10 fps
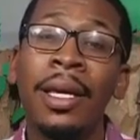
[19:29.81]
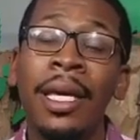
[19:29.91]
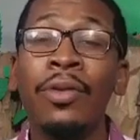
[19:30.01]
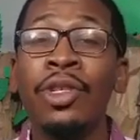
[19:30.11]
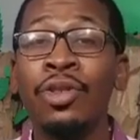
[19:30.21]
He
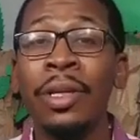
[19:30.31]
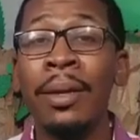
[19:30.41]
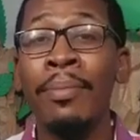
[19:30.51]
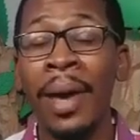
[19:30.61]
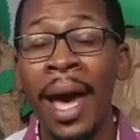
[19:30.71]
was
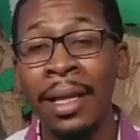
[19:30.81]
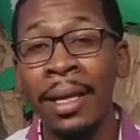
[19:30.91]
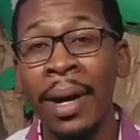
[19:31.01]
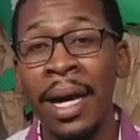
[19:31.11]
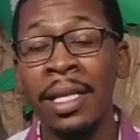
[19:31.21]
treated badly
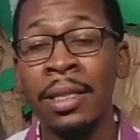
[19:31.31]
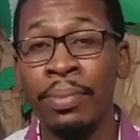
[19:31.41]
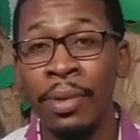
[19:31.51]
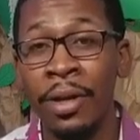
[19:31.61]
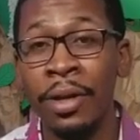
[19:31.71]
by his
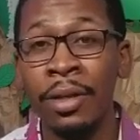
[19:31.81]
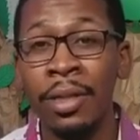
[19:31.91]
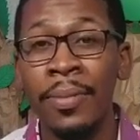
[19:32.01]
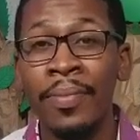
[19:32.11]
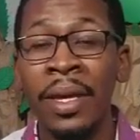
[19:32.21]
brothers,
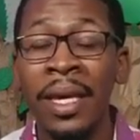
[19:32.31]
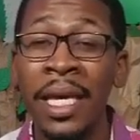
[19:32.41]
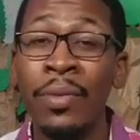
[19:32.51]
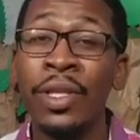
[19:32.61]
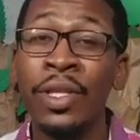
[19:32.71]
he
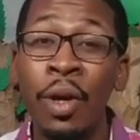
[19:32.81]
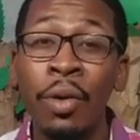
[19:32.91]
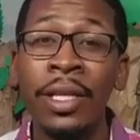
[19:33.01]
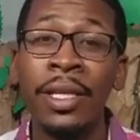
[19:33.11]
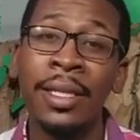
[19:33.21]
was sold
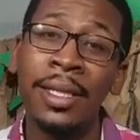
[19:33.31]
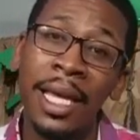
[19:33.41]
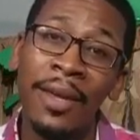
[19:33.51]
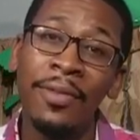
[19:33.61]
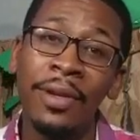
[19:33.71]
into
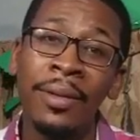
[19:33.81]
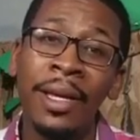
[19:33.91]
slavery,